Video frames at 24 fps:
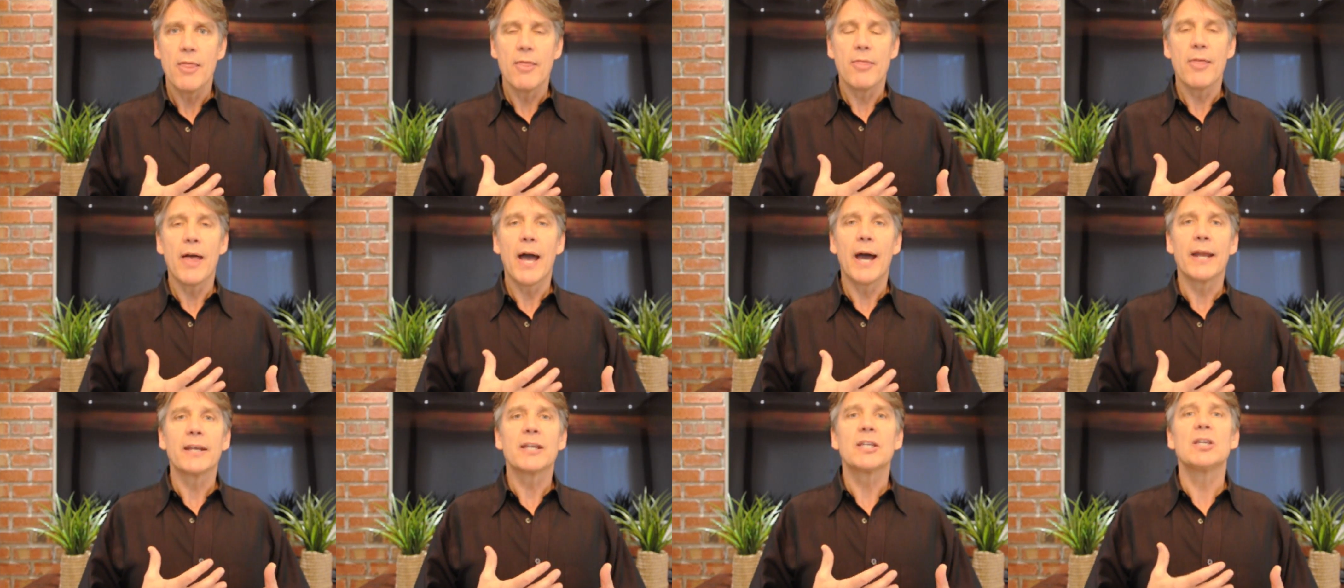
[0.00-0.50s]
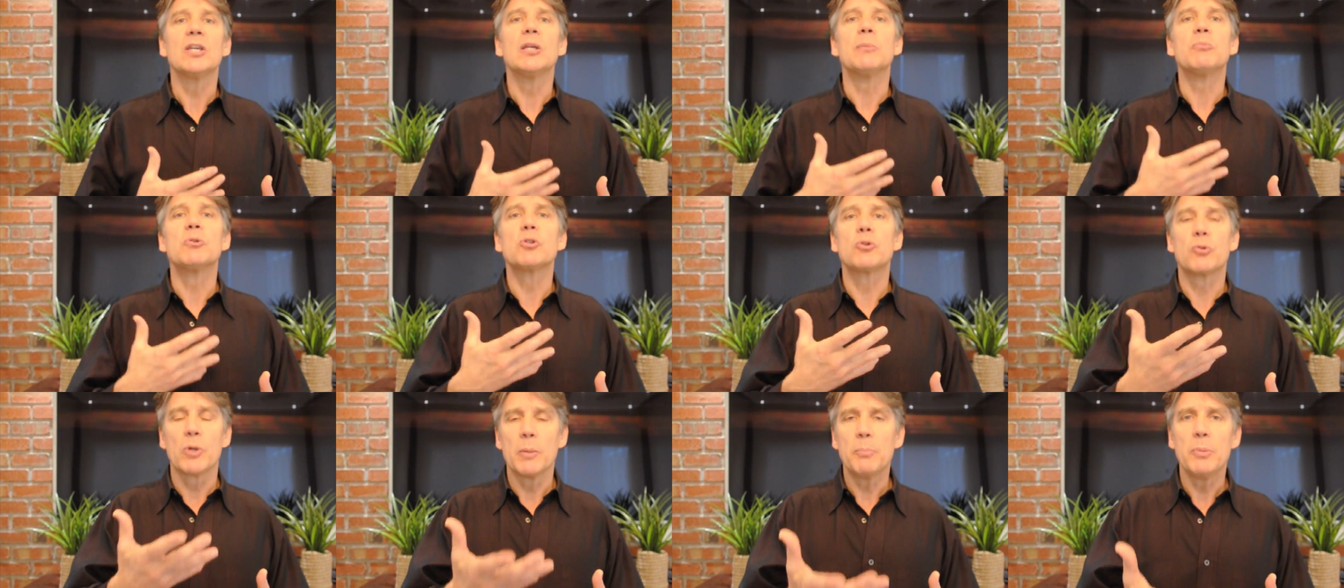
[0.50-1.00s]
that
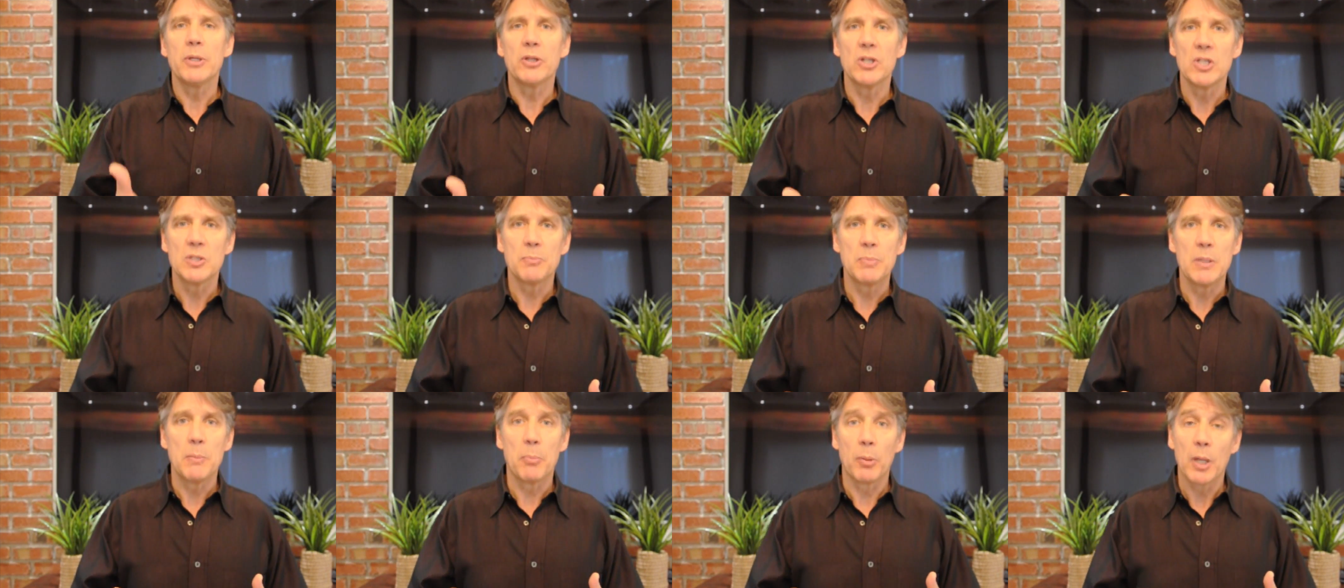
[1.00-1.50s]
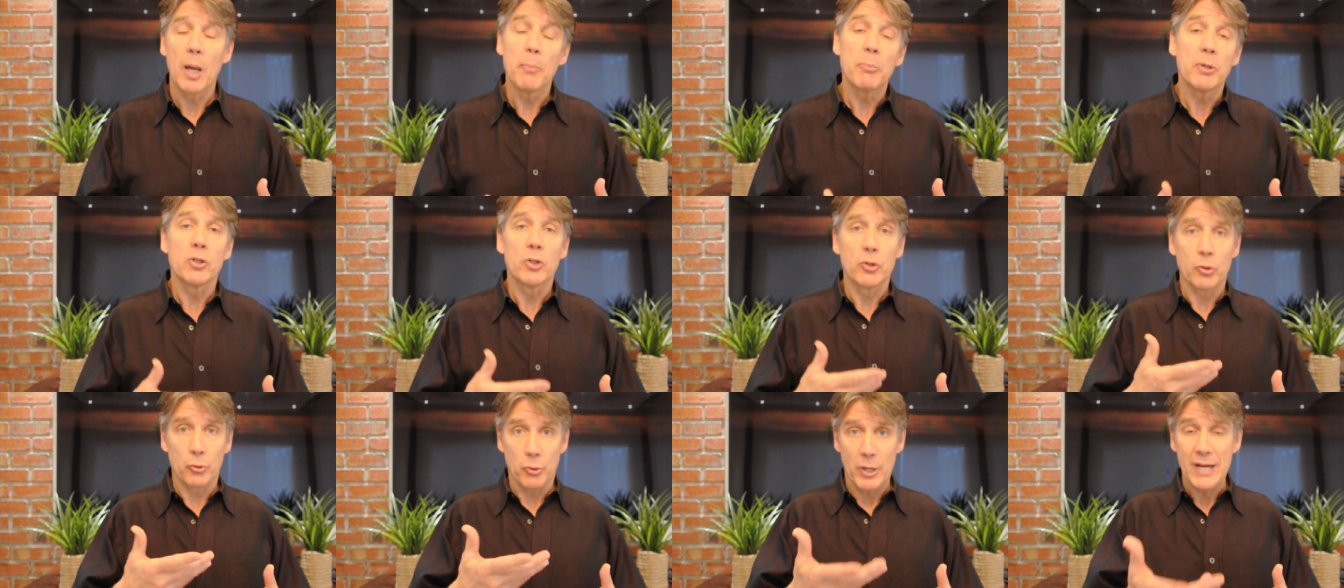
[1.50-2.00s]
keeps tripping these people up
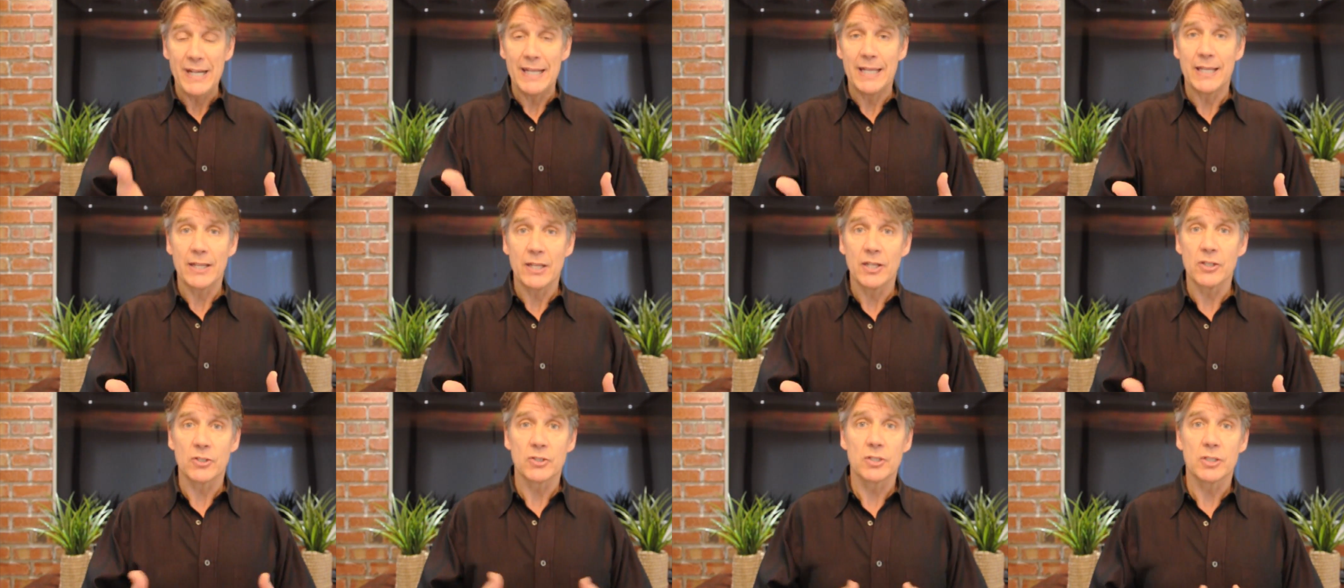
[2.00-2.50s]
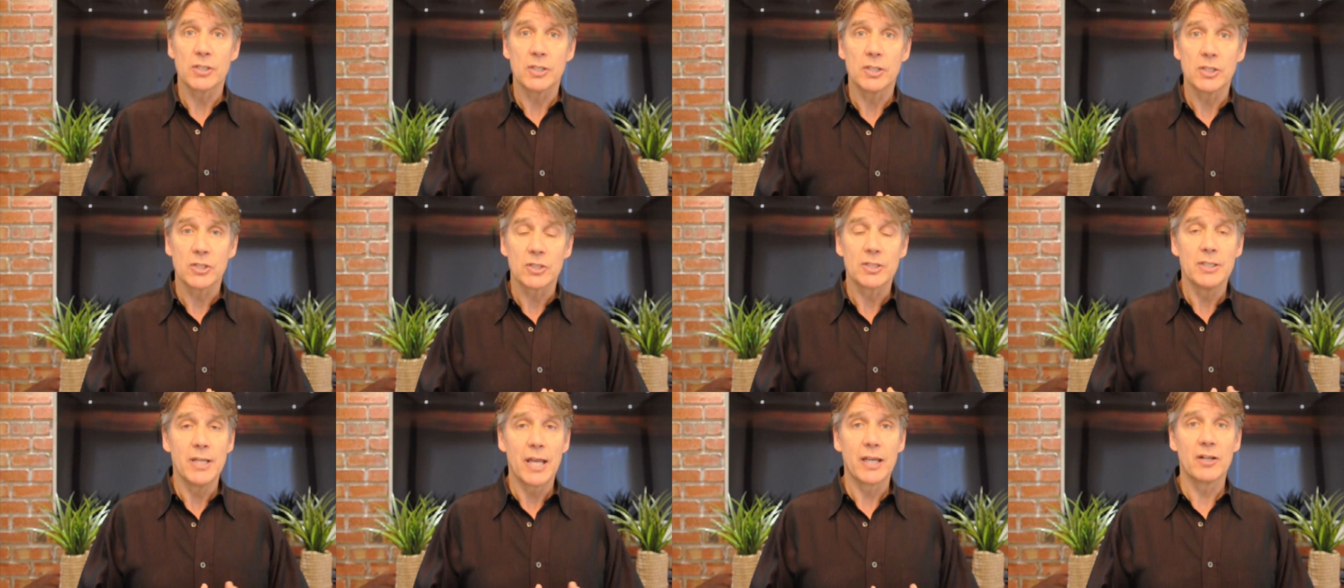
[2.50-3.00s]
and creating this,
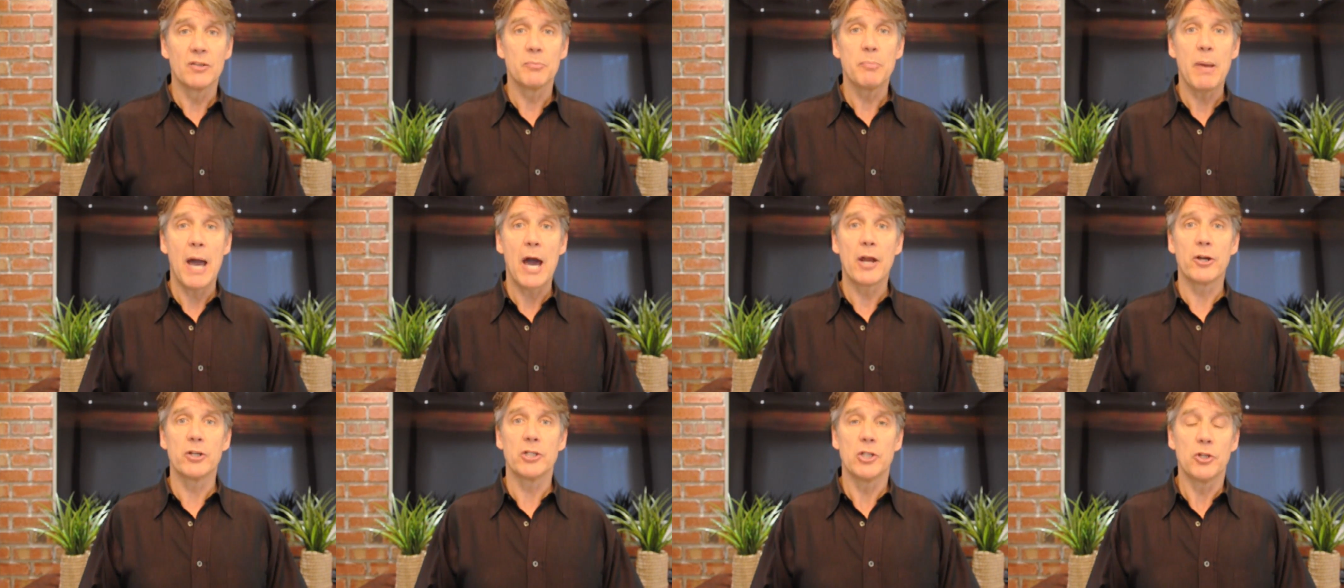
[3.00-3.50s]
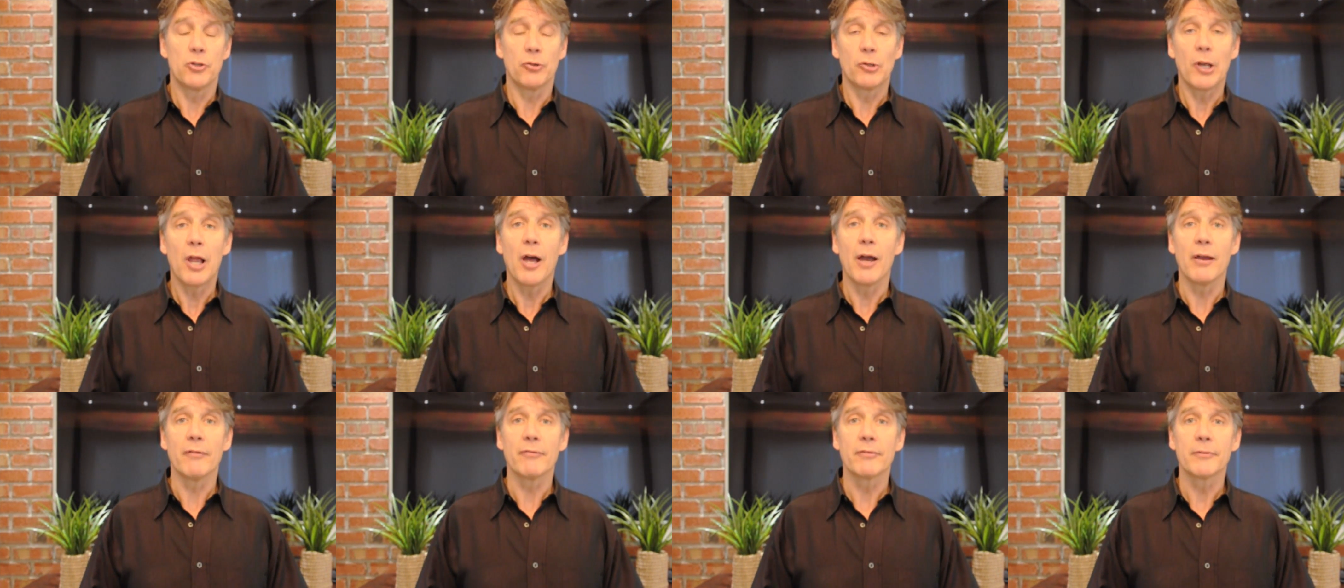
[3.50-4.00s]
this negative pattern in their
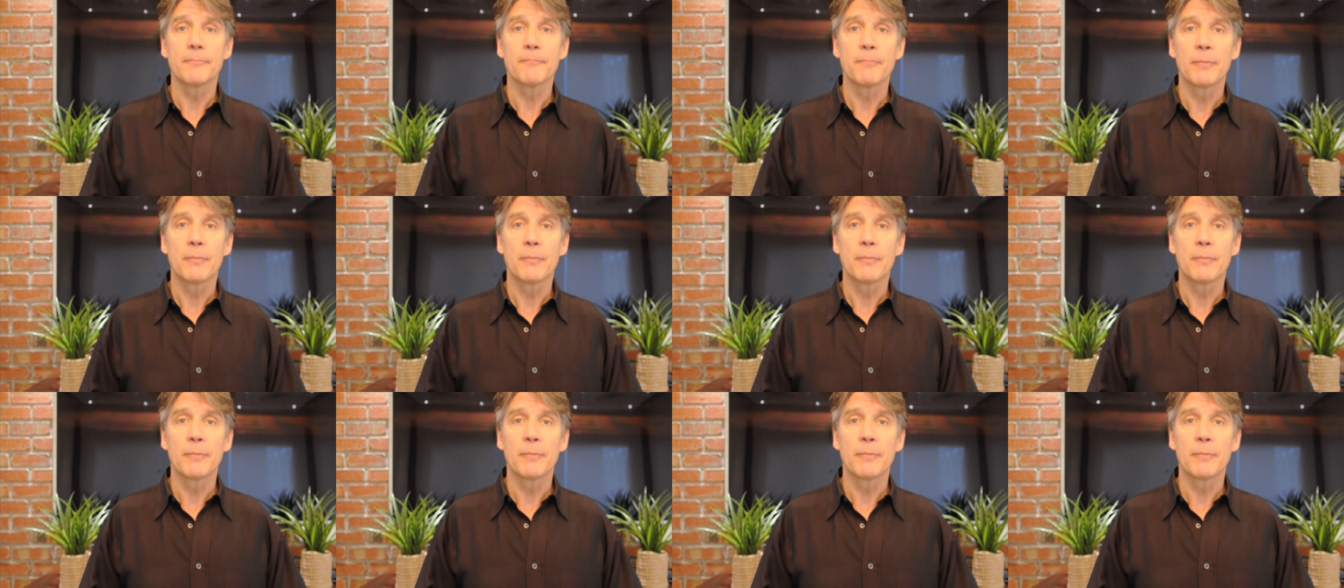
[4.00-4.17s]
life.